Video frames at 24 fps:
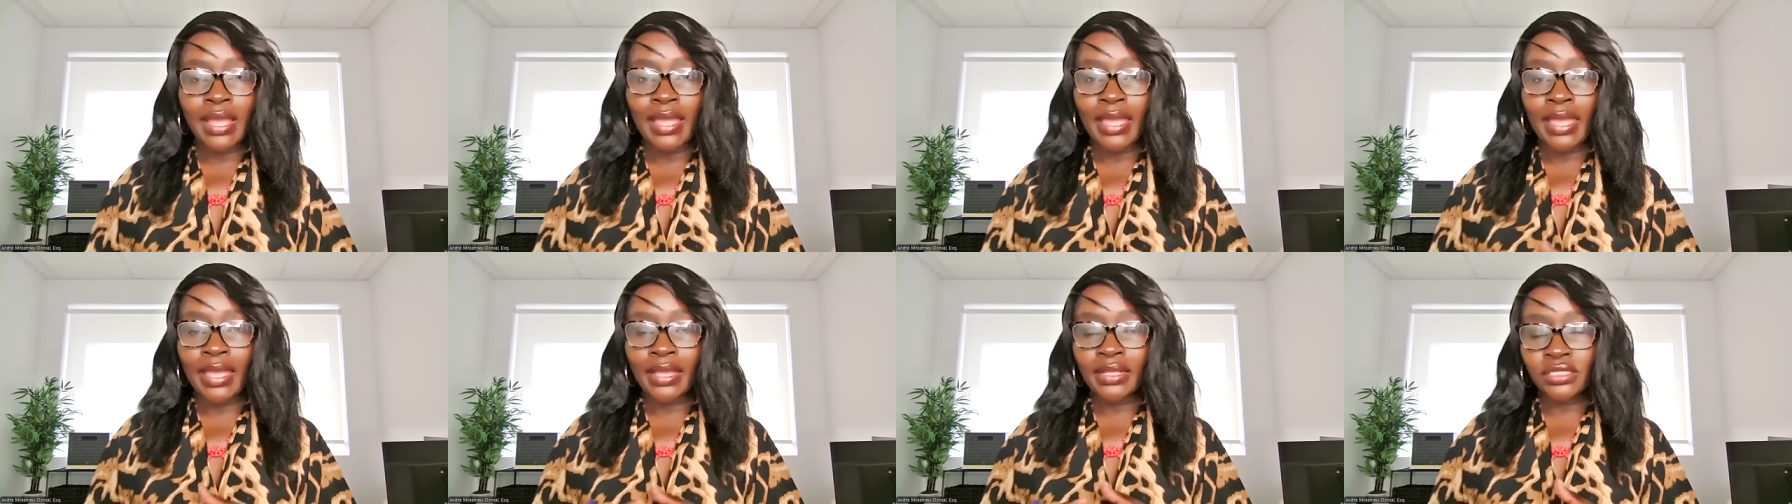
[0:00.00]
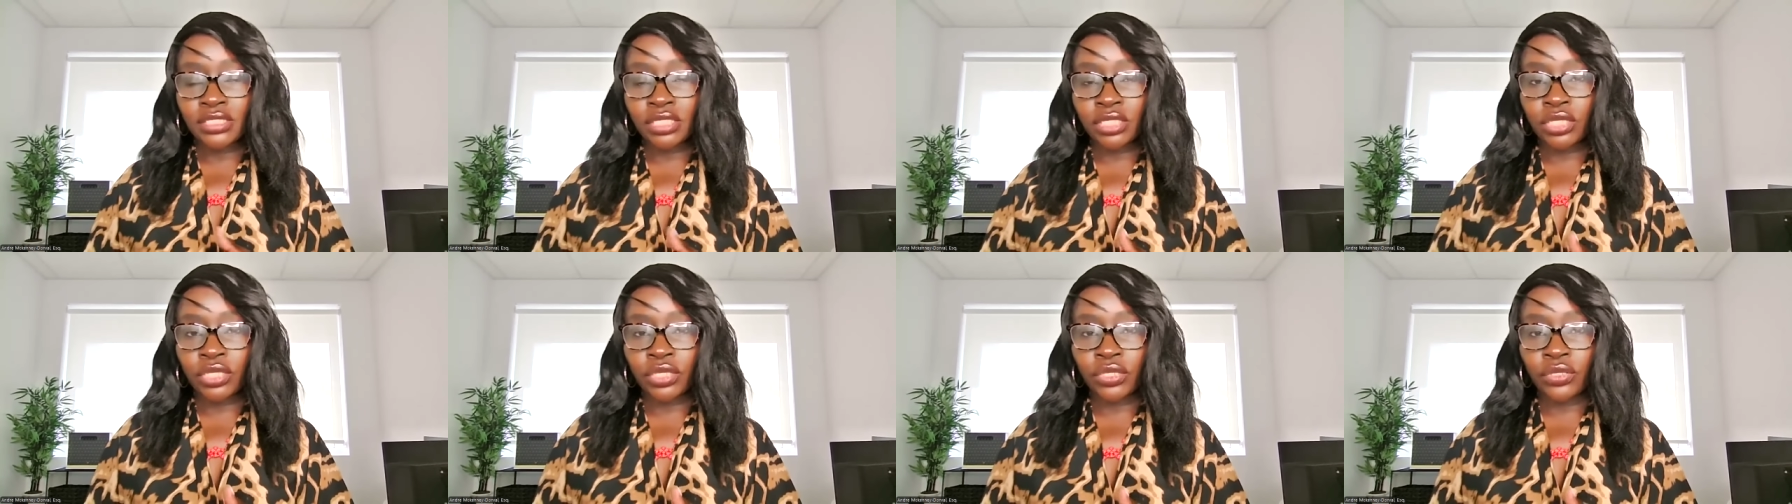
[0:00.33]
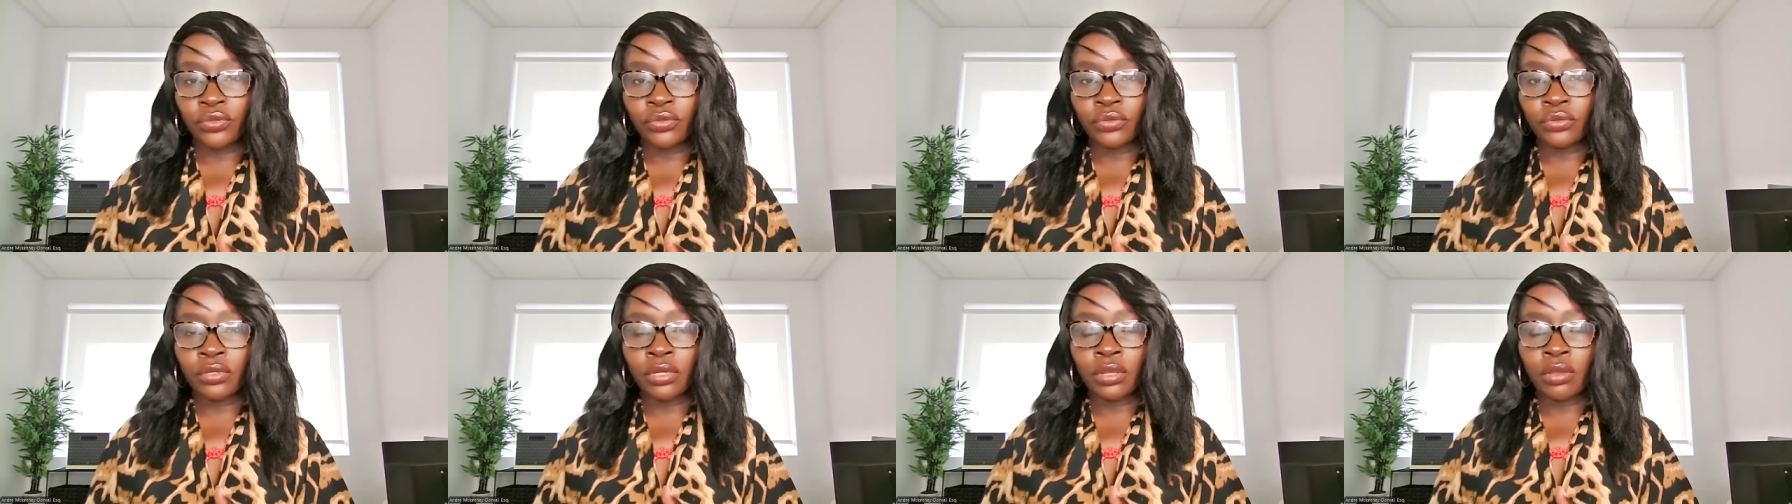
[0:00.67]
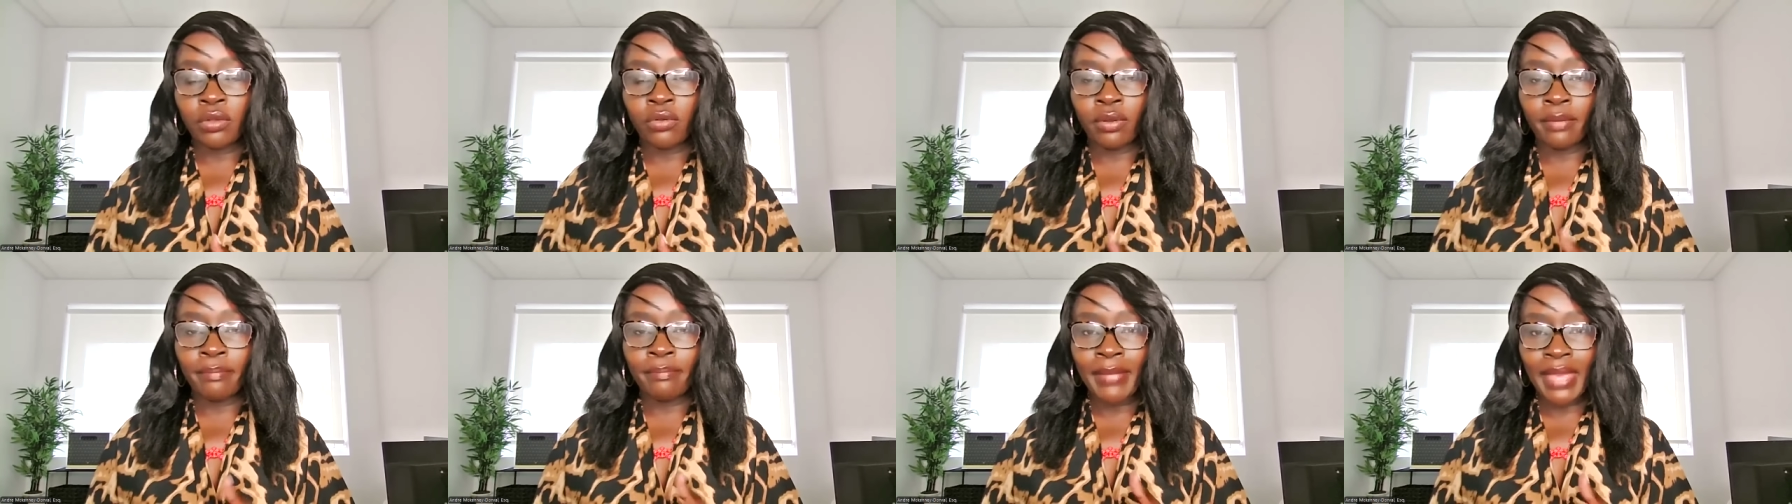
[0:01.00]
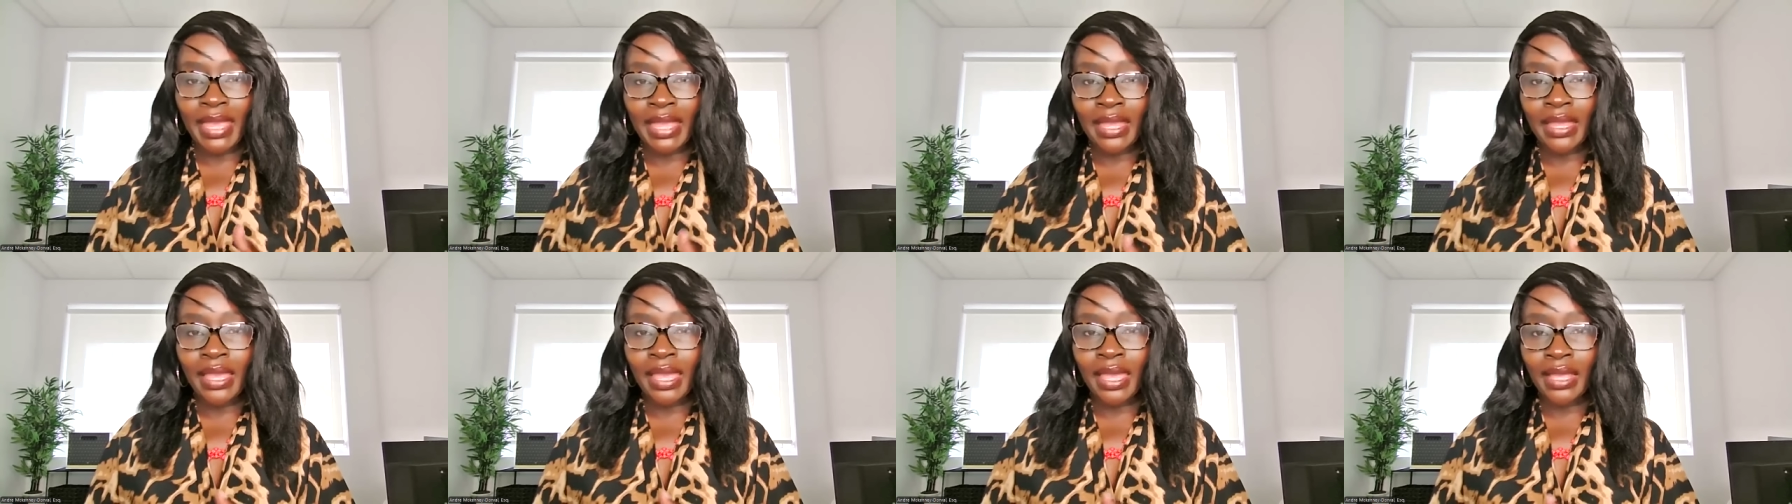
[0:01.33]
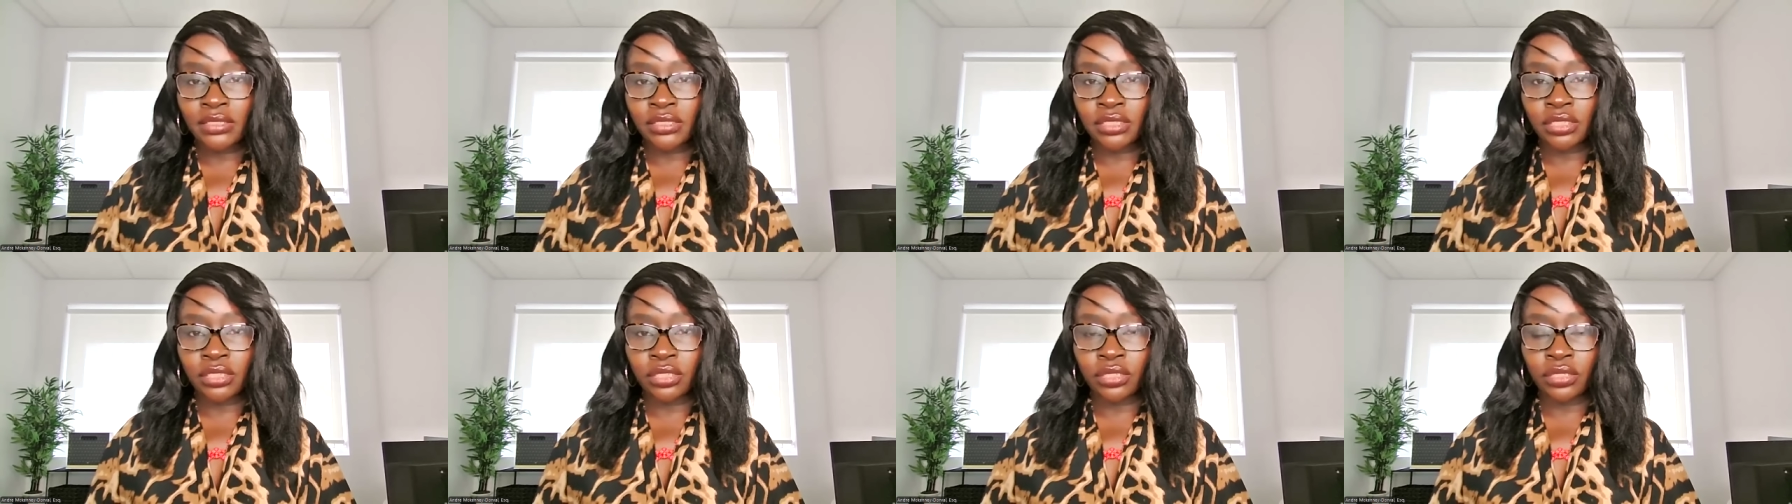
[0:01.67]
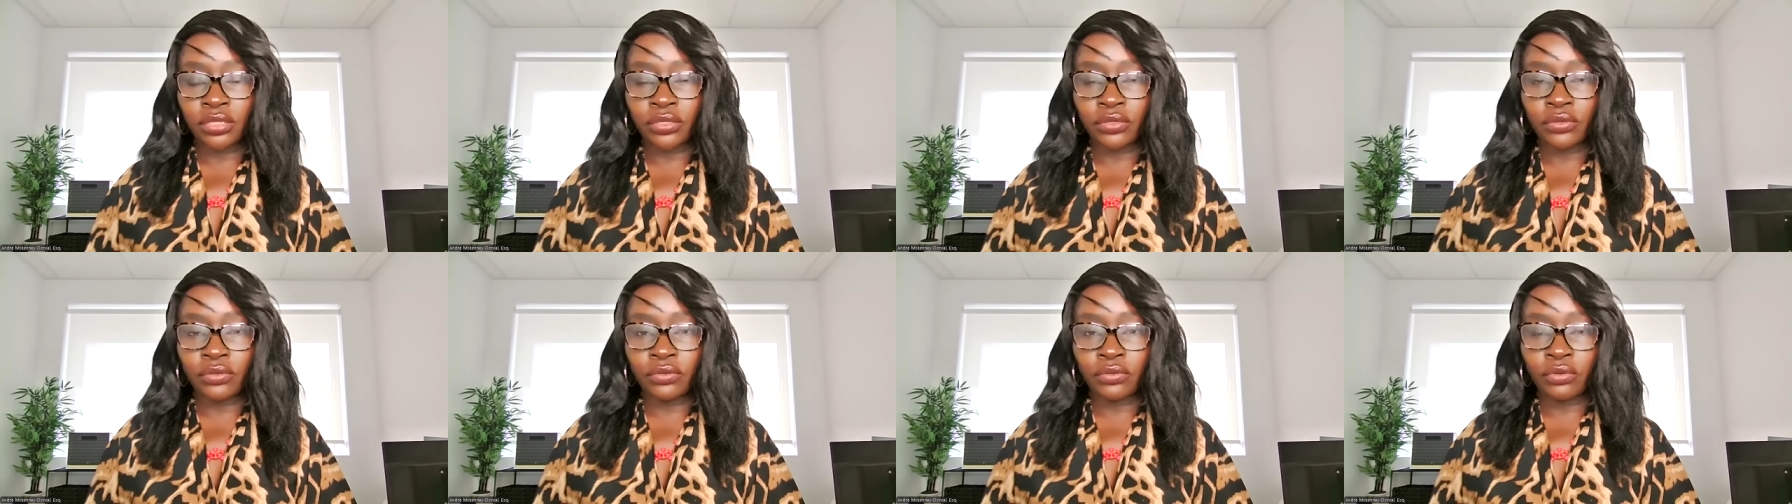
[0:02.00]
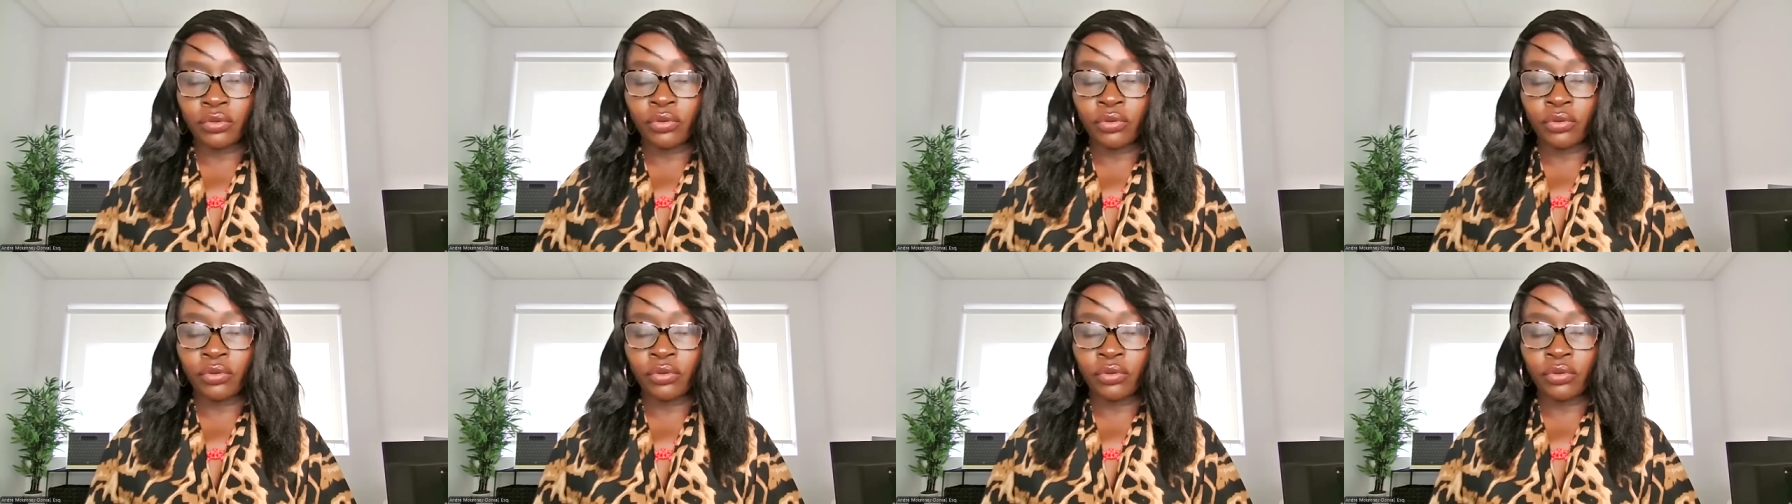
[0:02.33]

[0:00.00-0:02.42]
execute or may execute